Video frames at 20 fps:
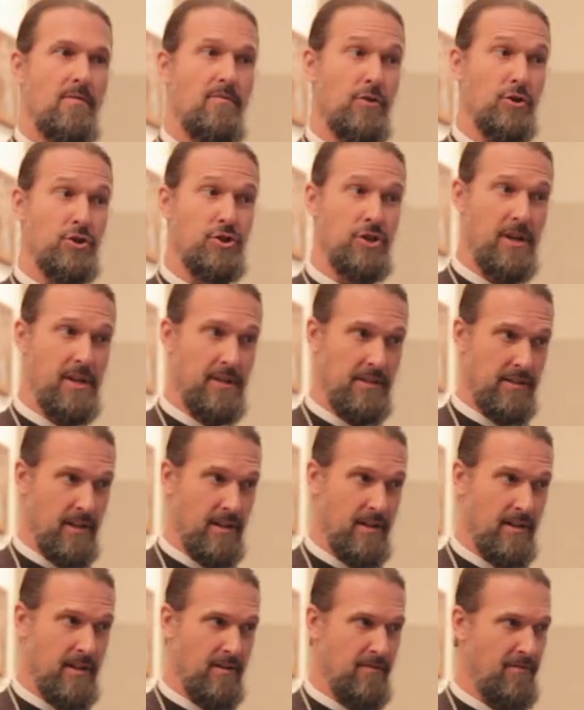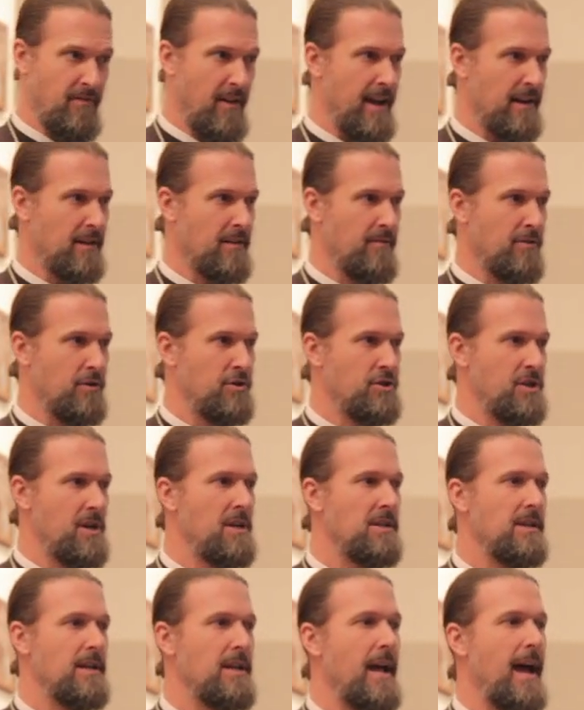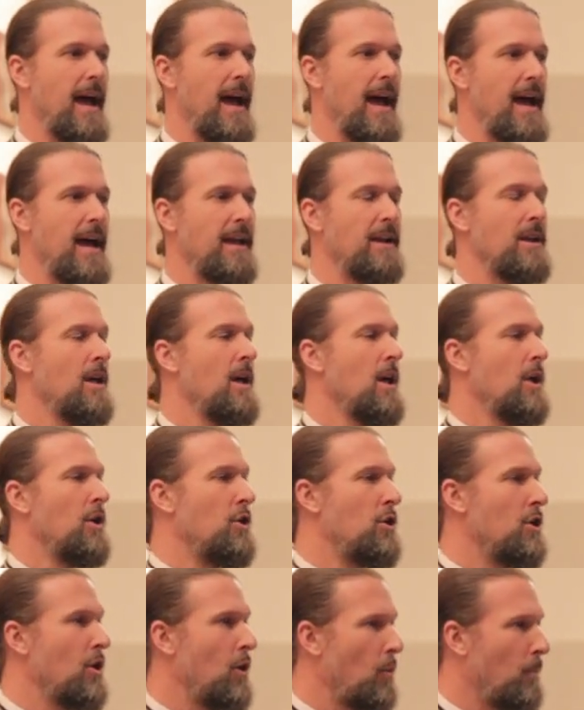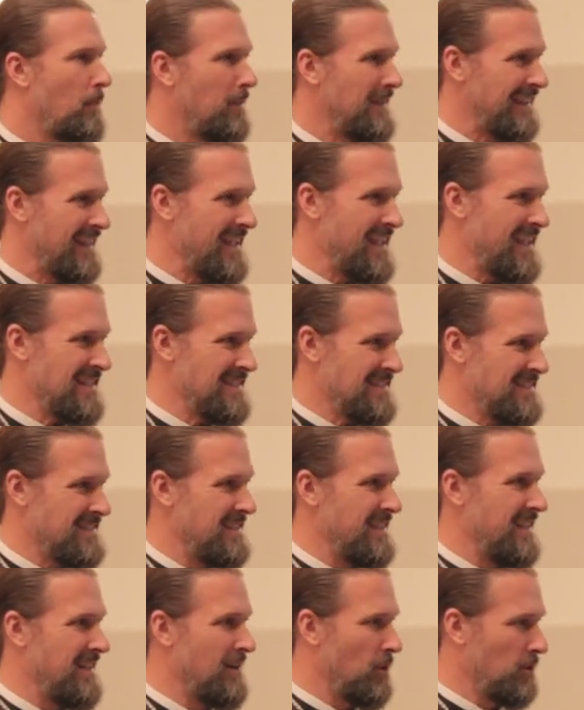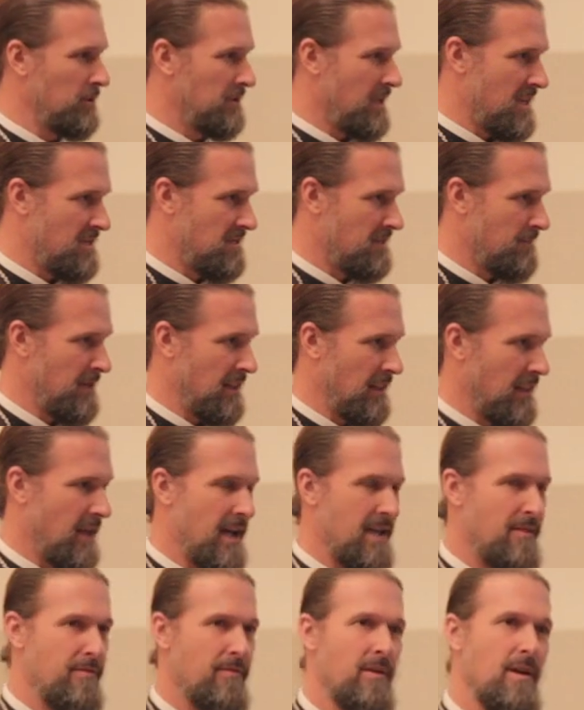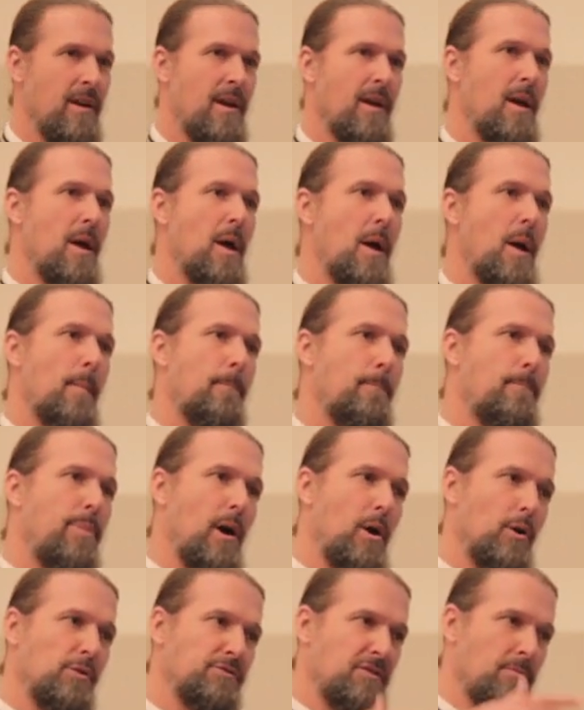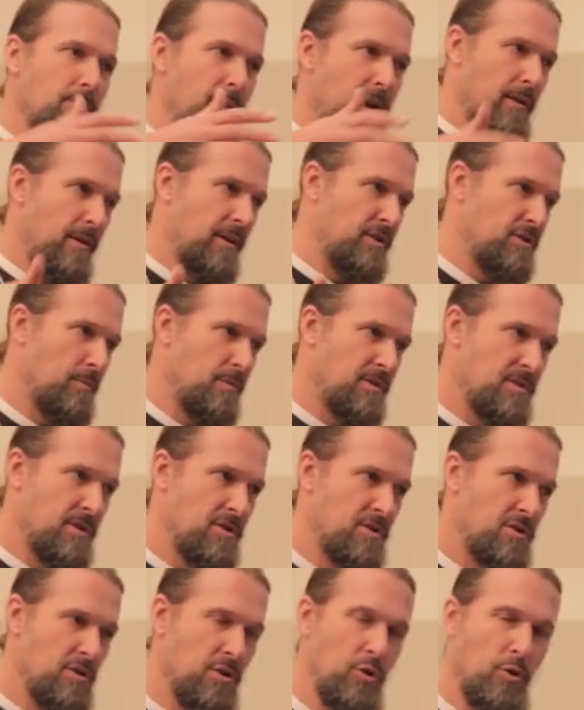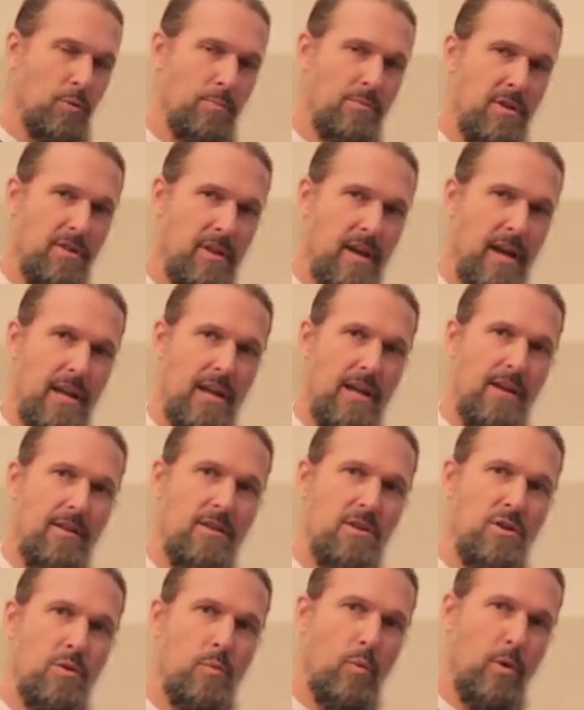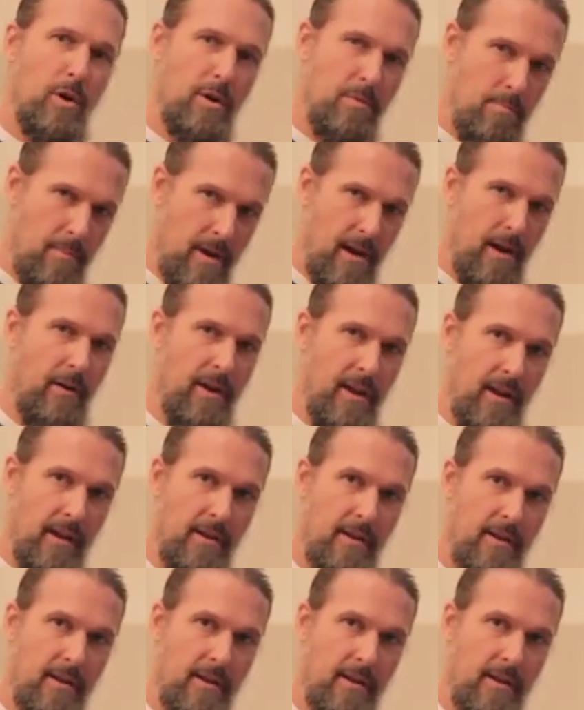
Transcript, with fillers: virginity. In fact, virginity had no place in Old Testament life post-marriage. It was assumed that you would marry.